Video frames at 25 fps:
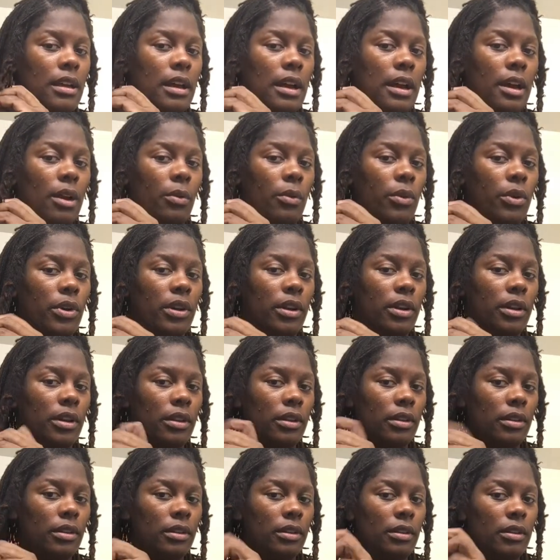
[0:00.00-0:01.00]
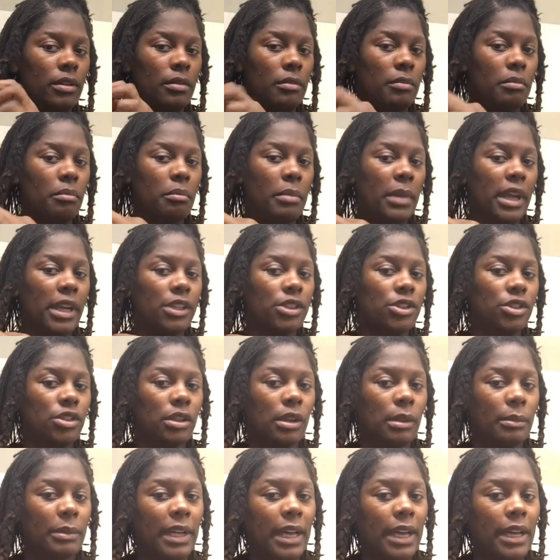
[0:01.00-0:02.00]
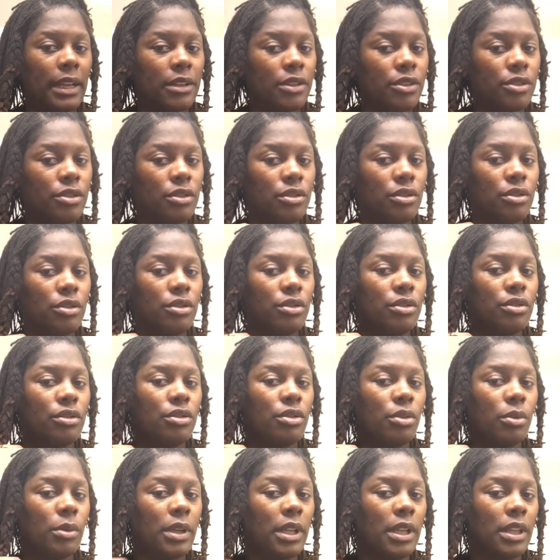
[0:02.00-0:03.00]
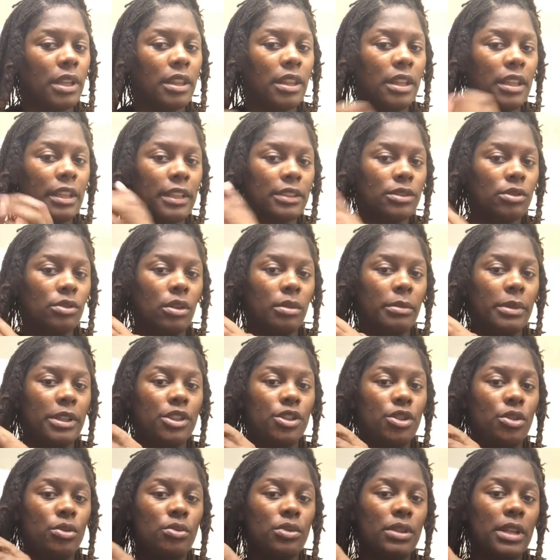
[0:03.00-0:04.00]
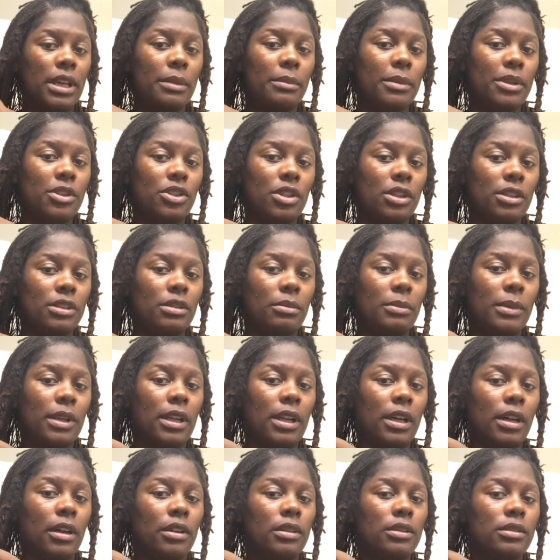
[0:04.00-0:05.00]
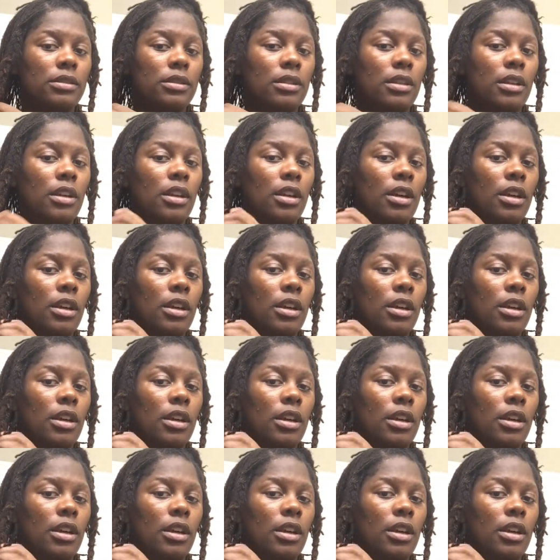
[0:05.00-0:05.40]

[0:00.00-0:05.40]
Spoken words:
I want to make sure I'm not doing anything that's going to be too damaging to my locks.